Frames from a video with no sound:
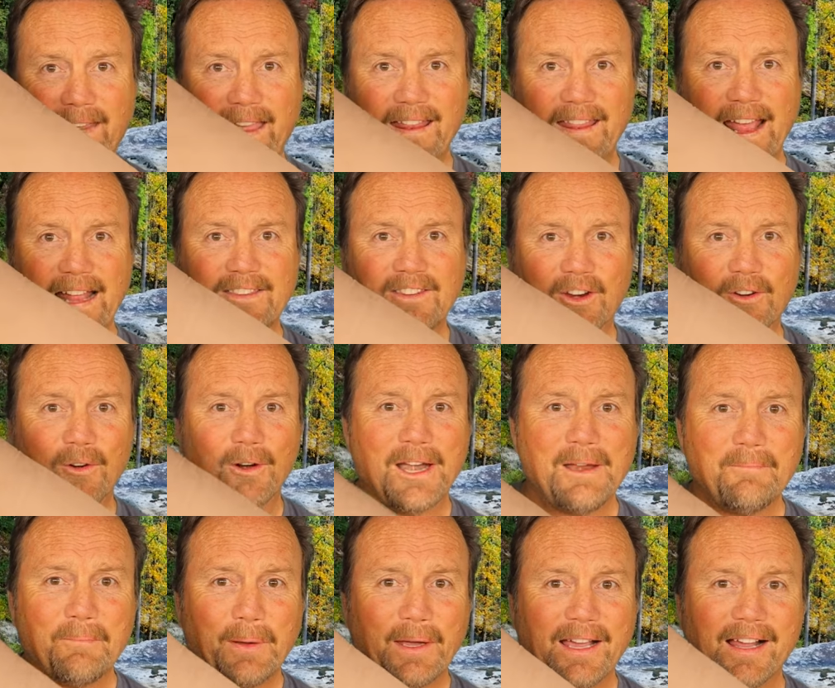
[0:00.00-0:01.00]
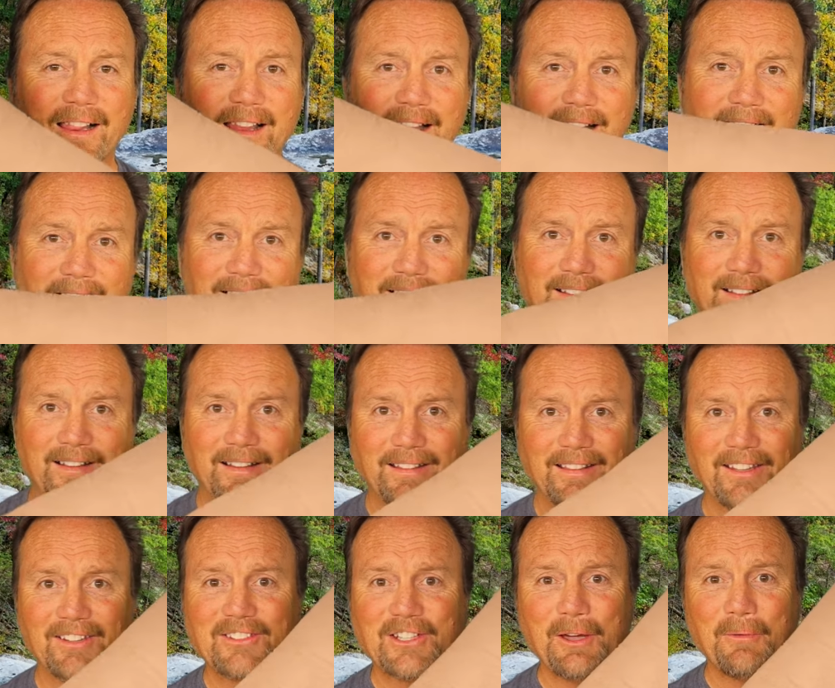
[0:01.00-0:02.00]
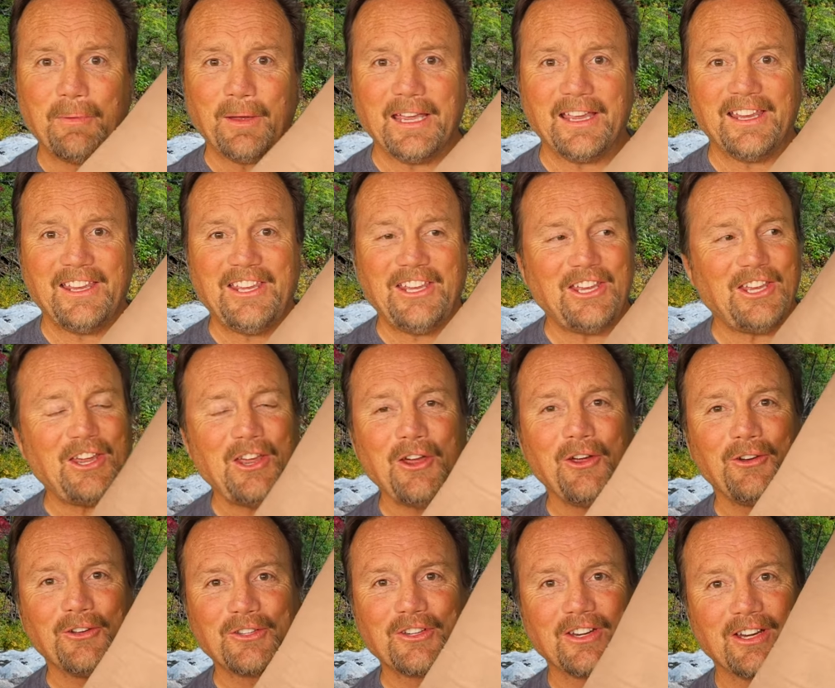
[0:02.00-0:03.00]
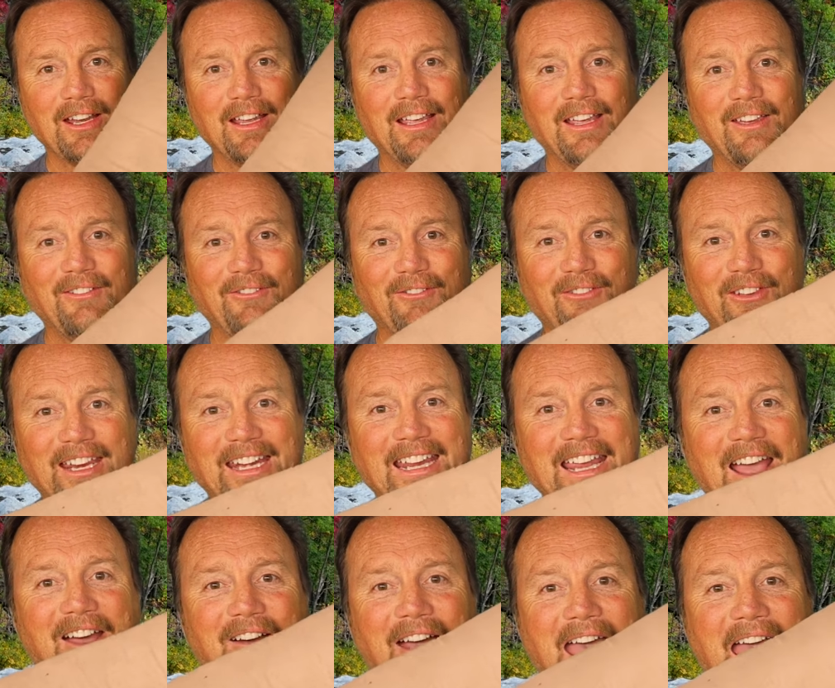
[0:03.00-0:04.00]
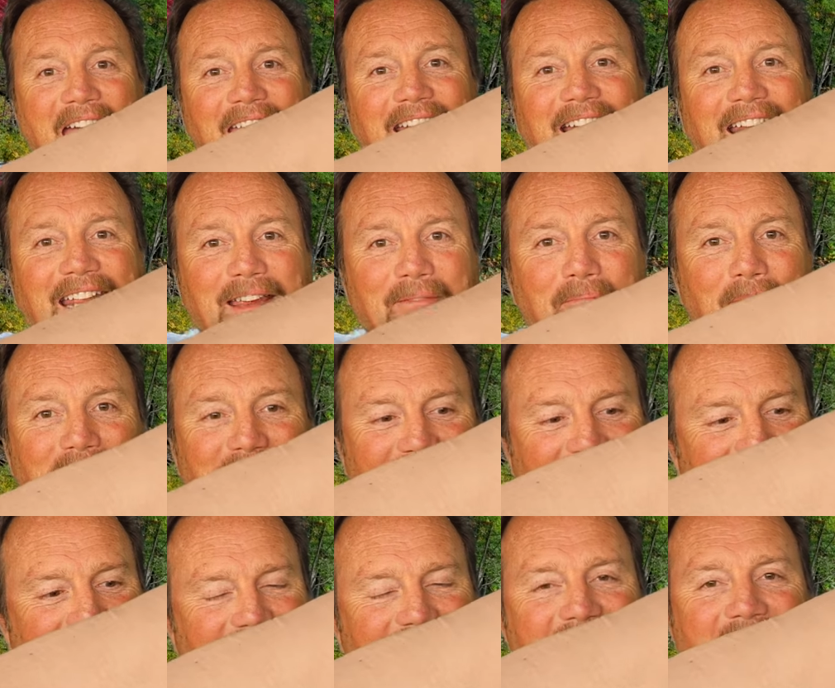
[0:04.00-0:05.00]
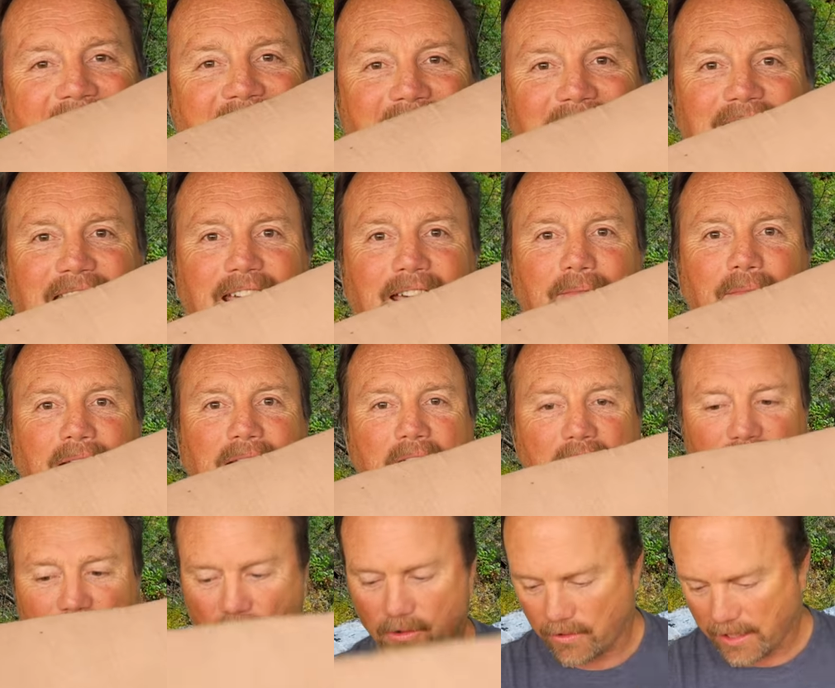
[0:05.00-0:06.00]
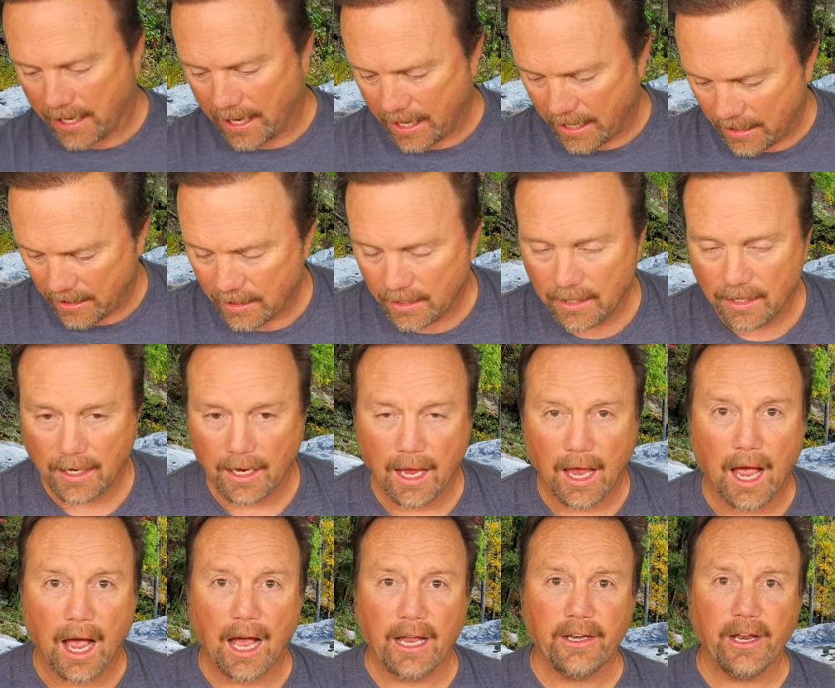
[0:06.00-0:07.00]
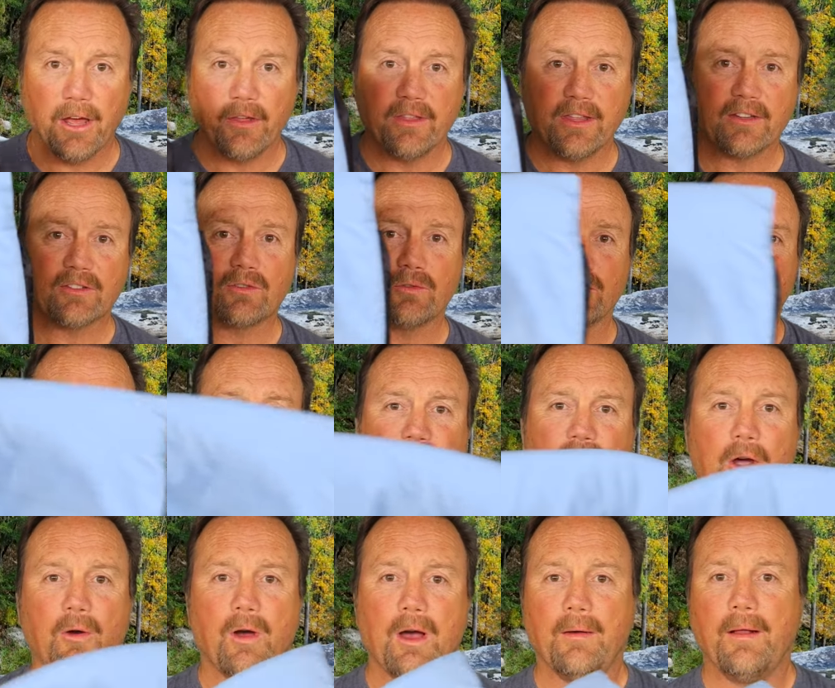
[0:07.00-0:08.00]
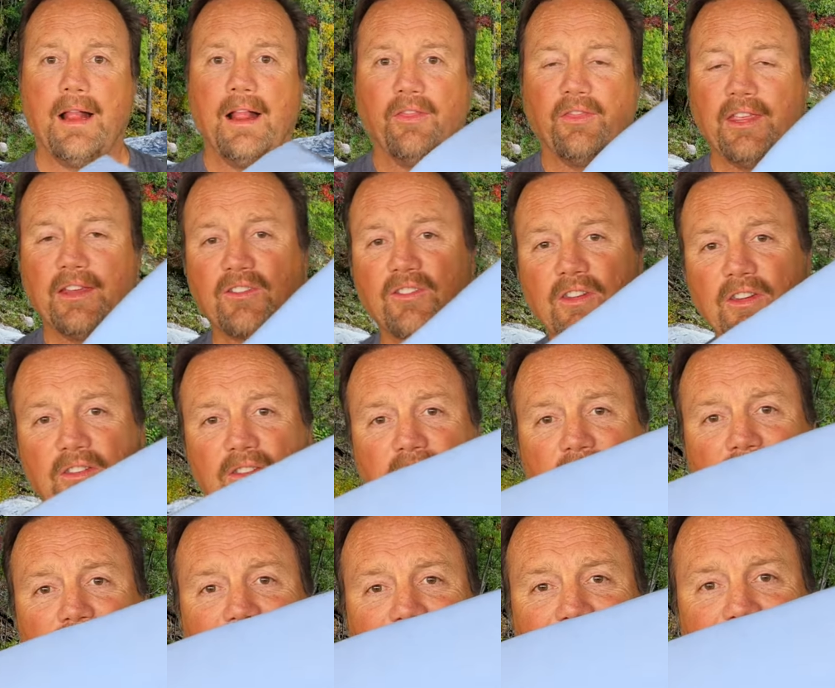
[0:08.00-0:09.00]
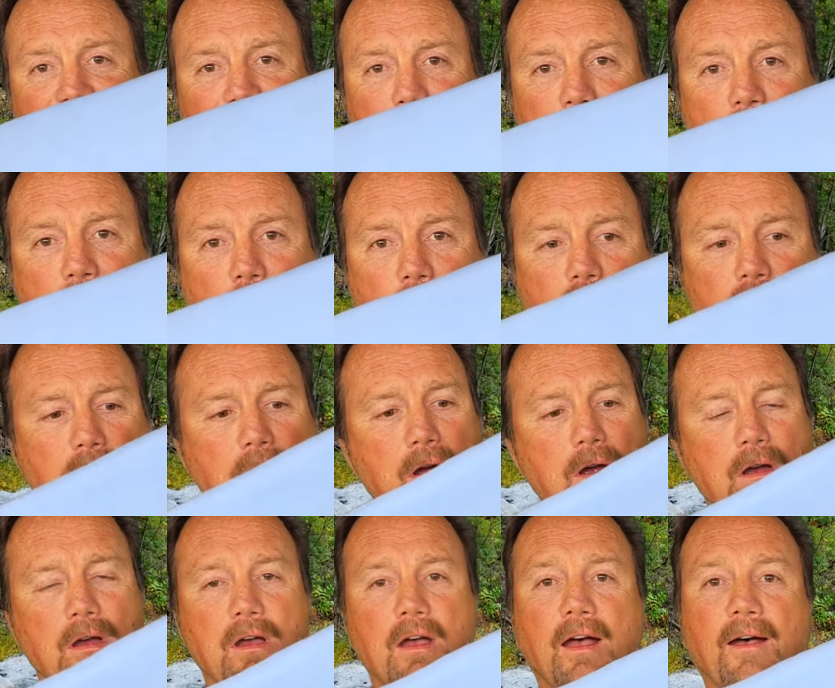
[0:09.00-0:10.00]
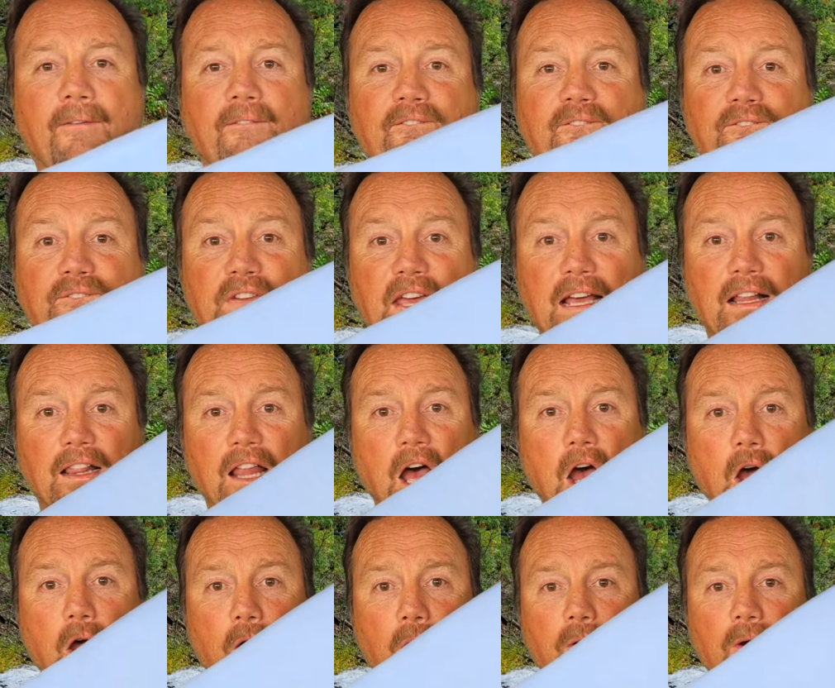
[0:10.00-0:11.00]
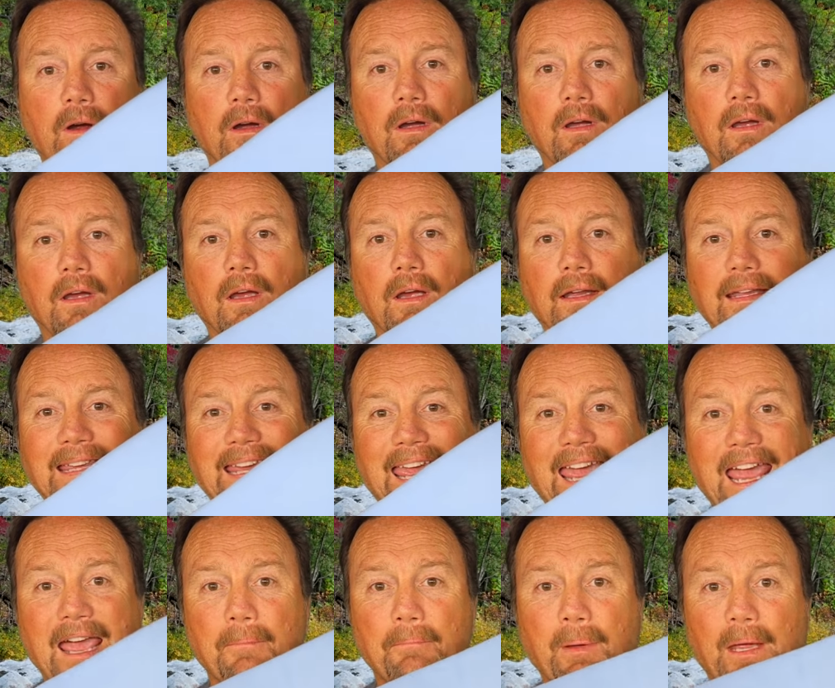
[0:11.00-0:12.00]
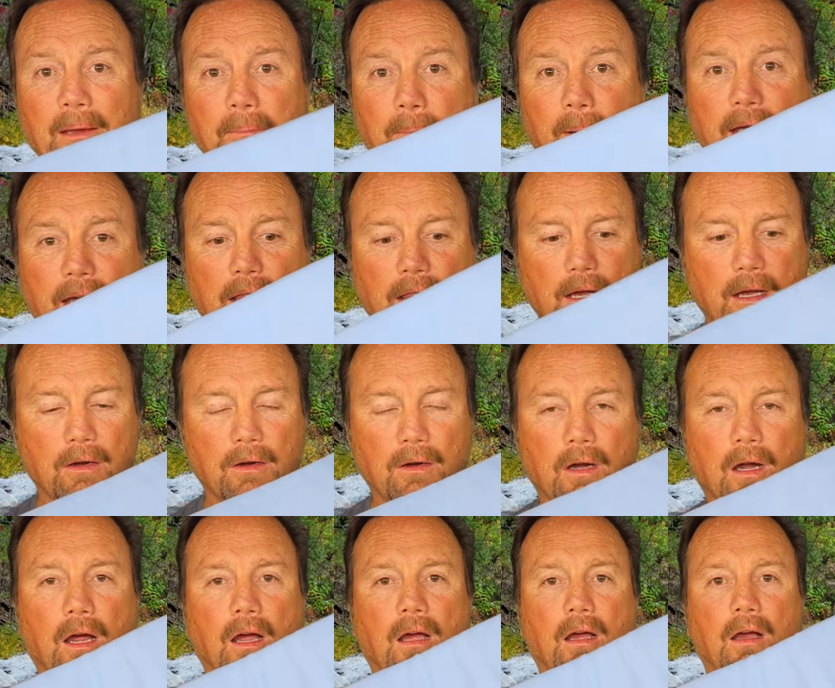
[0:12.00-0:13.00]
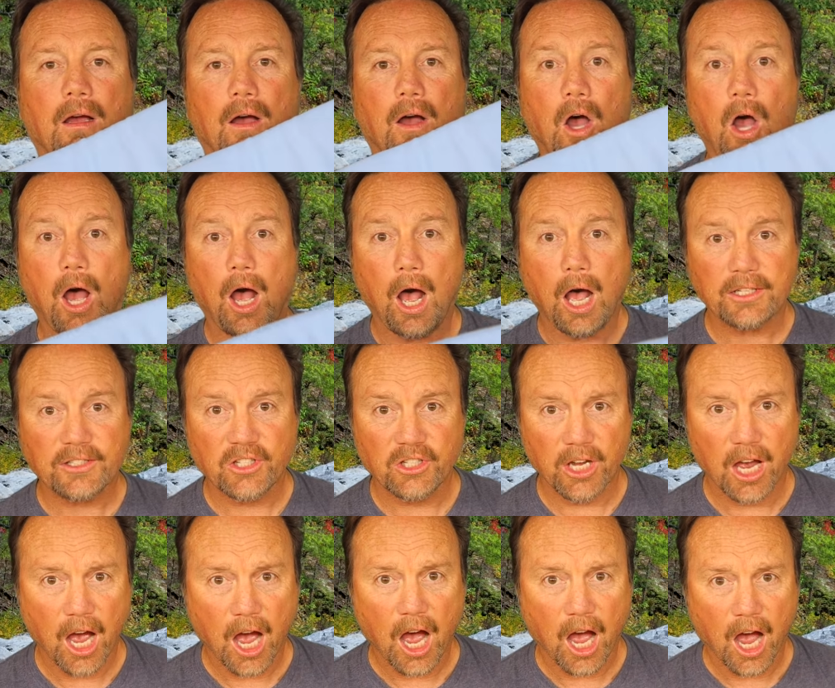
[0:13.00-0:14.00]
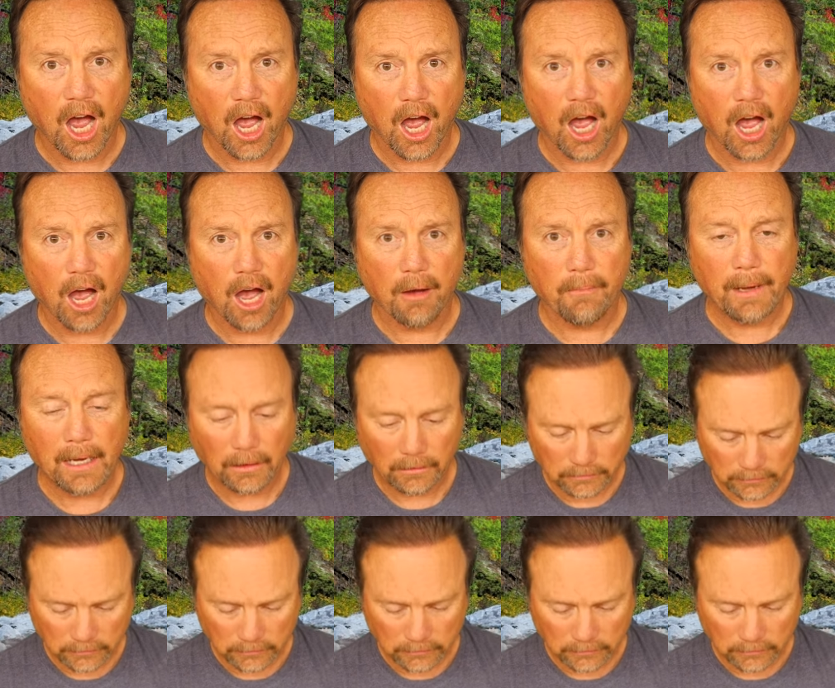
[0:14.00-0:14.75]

and that's a green pillow. This could be a huge video editing mistake, but that's okay. I know this one will show up. This is the Nemo Fillo camping pillow. Awesome!